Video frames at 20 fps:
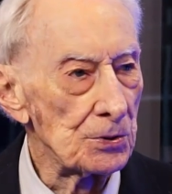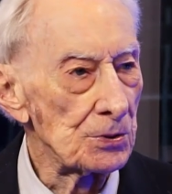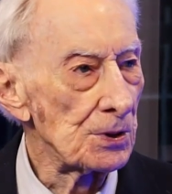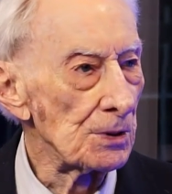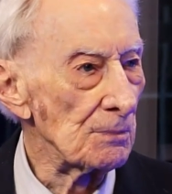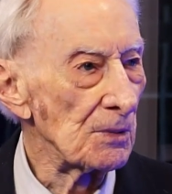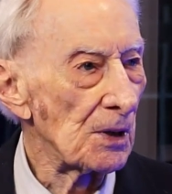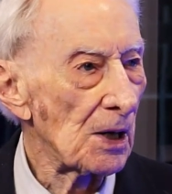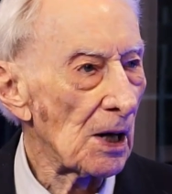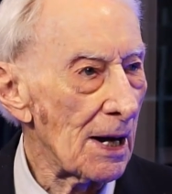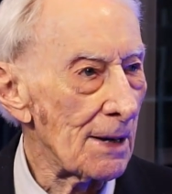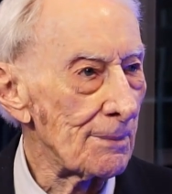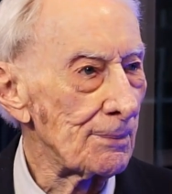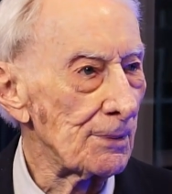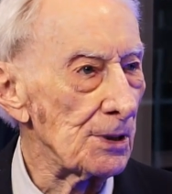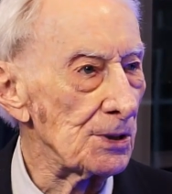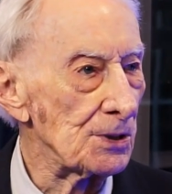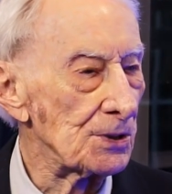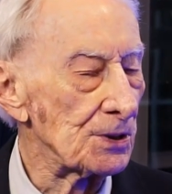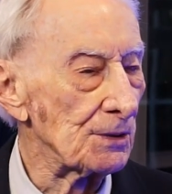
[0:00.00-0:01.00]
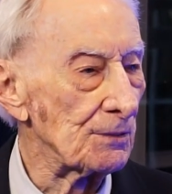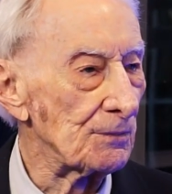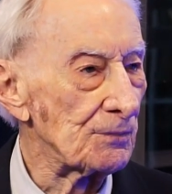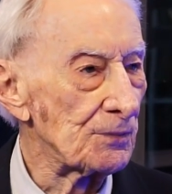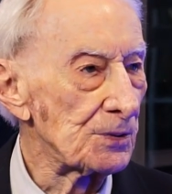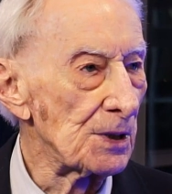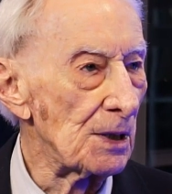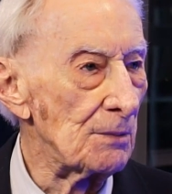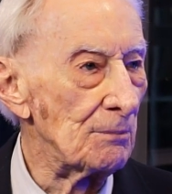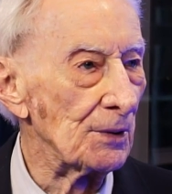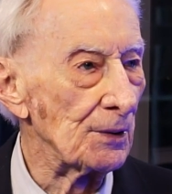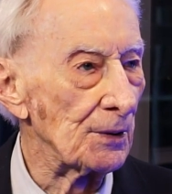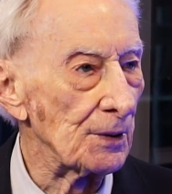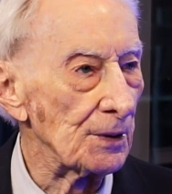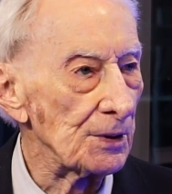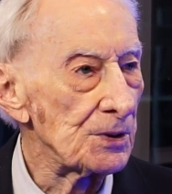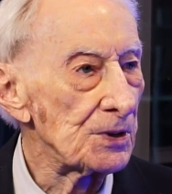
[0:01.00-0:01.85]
some copies of some of the